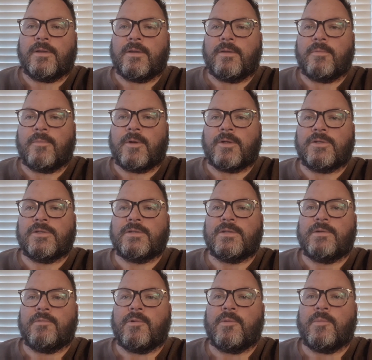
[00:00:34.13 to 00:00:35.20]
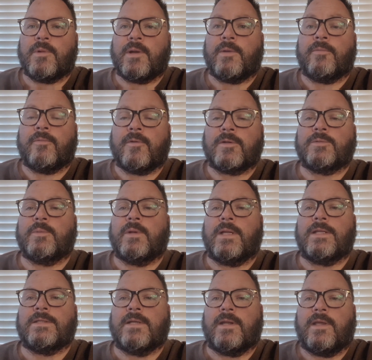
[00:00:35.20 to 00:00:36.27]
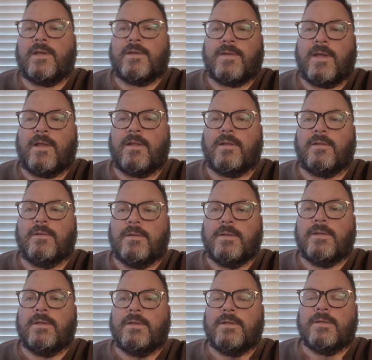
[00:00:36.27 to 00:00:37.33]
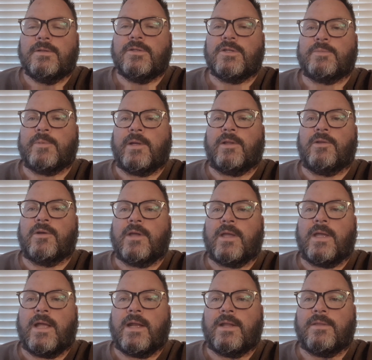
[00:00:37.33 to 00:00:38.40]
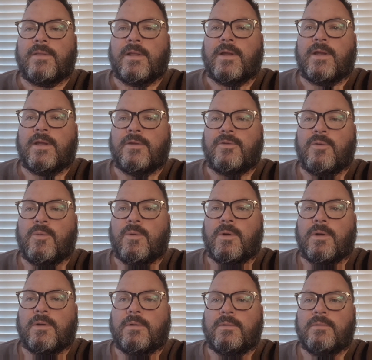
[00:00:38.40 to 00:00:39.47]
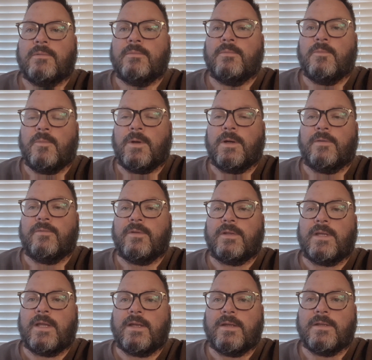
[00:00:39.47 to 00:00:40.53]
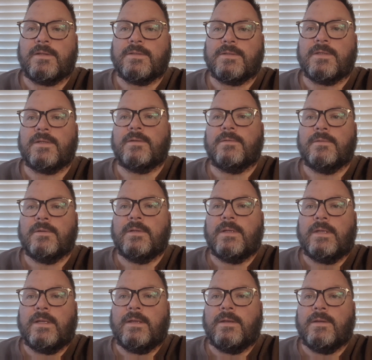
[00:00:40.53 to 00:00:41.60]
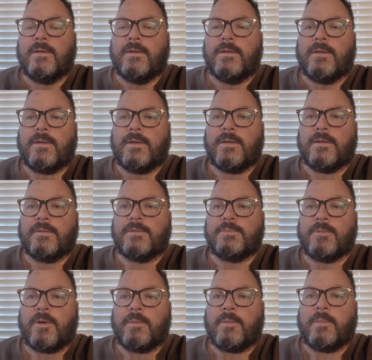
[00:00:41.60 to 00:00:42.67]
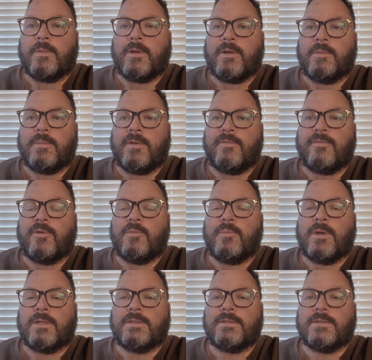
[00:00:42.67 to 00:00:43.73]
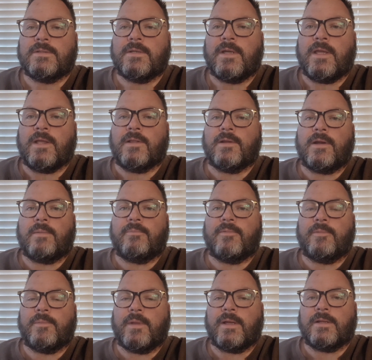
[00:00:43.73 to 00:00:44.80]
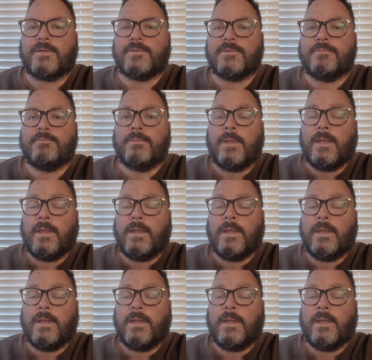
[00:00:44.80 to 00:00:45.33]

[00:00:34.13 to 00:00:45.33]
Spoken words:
the emergency room when I first went in said he could tell just by looking at it that I had torn one of the tendons, and it's probably going to be a few months healing up from that. So,